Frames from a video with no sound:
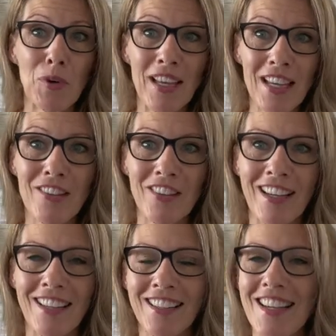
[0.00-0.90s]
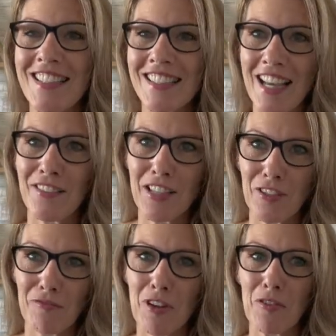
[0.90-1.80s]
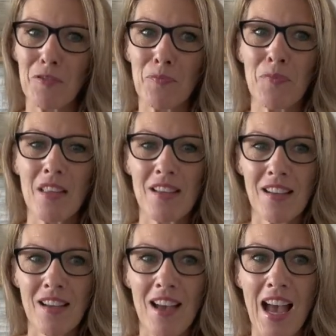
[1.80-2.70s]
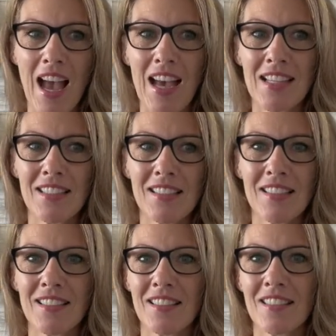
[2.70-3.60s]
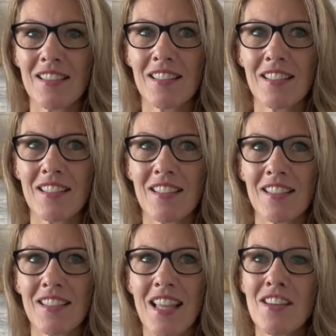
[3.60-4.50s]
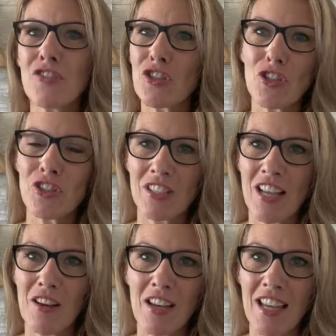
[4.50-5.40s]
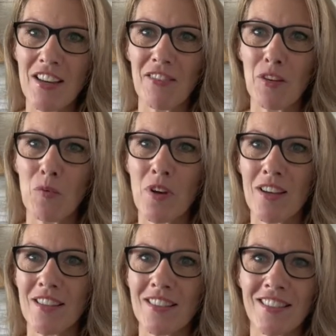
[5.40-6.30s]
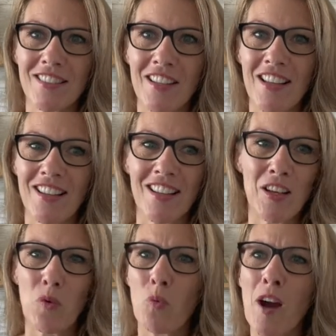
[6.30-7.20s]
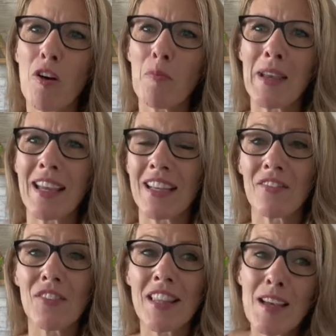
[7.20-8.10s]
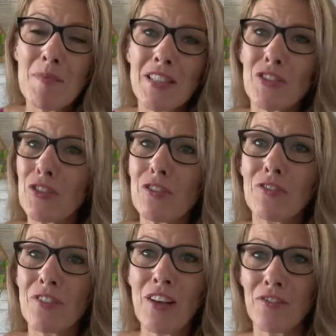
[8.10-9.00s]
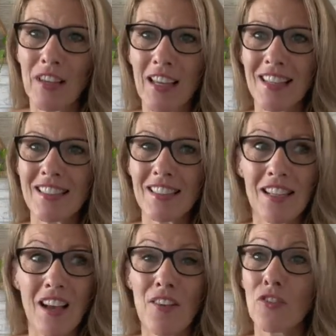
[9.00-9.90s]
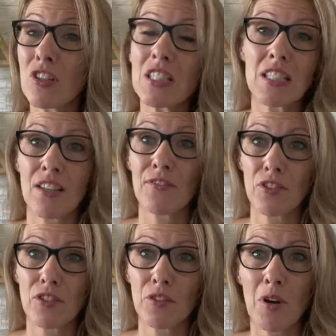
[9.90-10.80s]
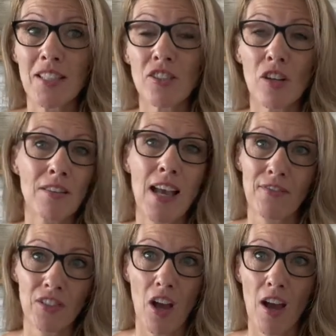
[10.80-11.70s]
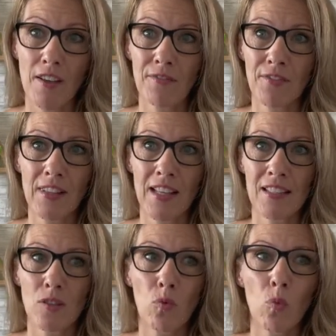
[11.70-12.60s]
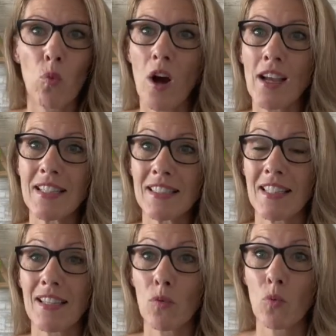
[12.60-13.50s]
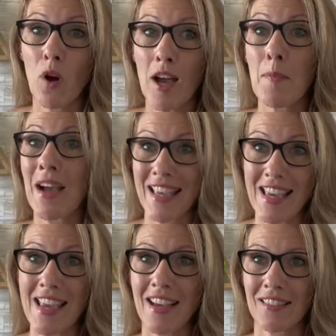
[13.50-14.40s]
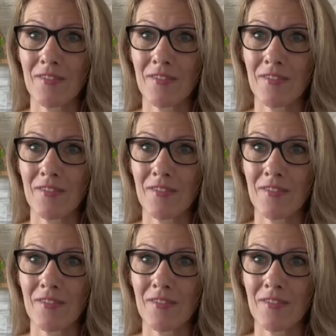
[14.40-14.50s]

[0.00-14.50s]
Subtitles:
hearing down their throat. And they're not used to hearing words like well-being. For them, it's too fluffy. It's like, I've got stuff to do. I don't have time for this. Why is it? Why am I here?